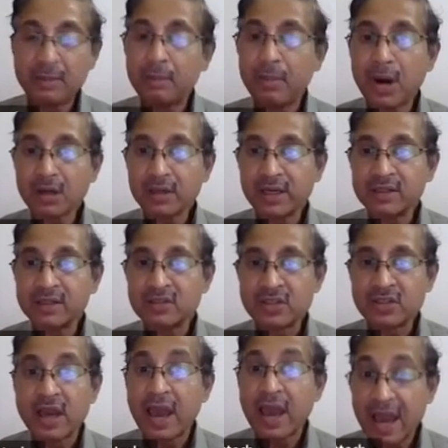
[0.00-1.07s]

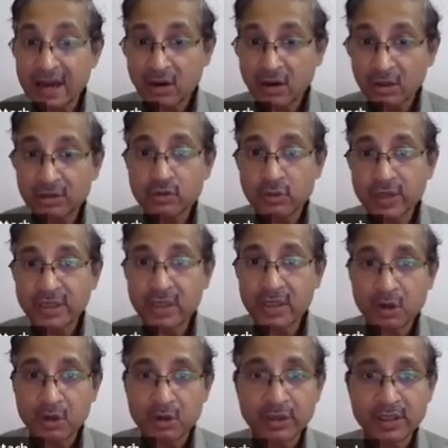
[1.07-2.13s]
markets, and also a
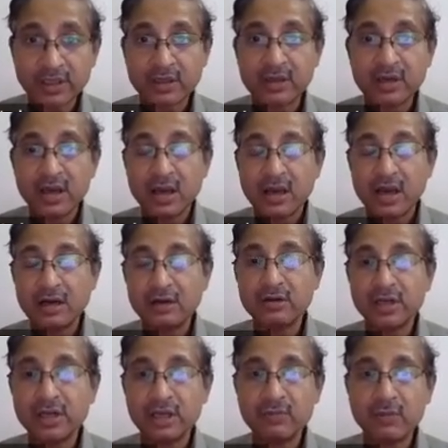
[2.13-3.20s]
democratic
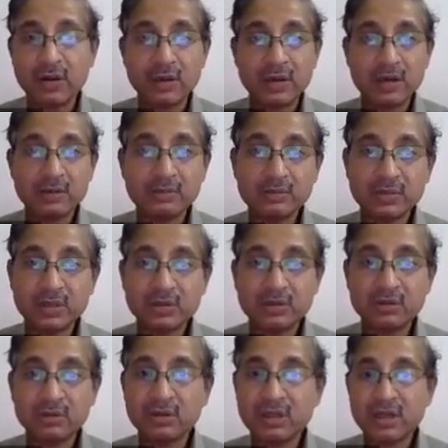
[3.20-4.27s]
country,
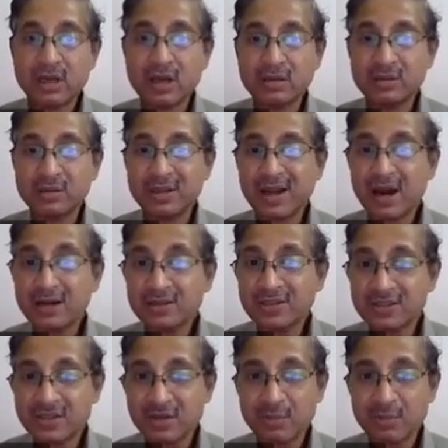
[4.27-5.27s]
the largest